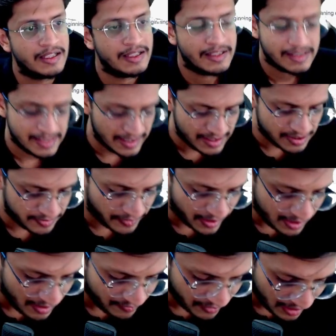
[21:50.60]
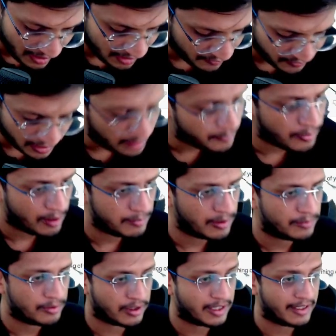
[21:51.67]
See, it's very difficult problem.
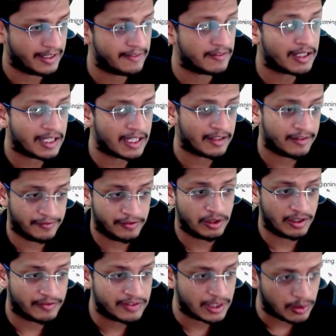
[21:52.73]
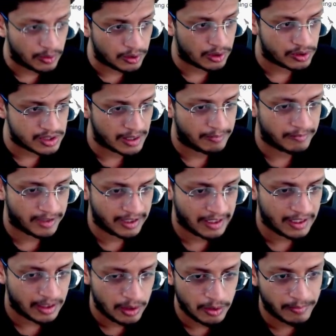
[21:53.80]
Okay, even like if you give the code to someone
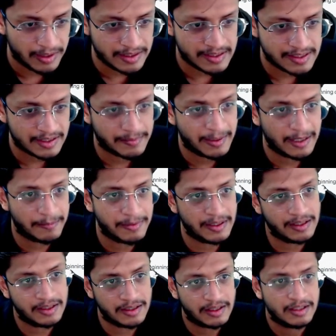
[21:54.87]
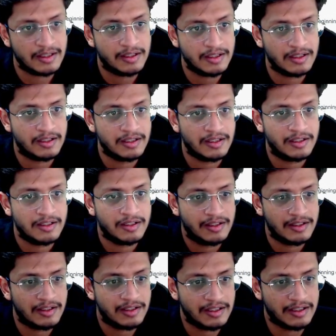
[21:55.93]
like humans, it might be
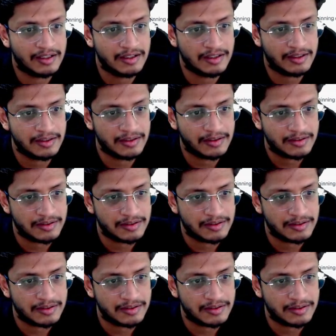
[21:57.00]
uh